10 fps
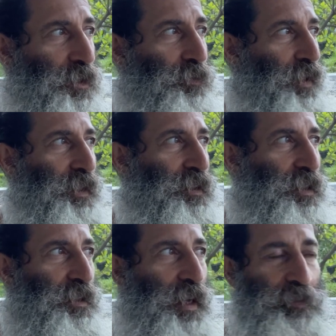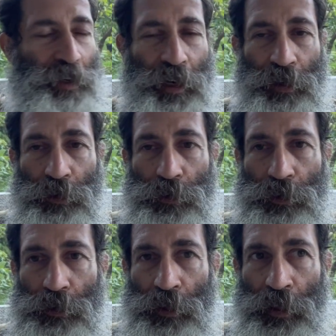of late season
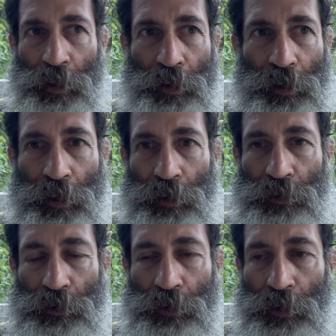avocados and nothing else.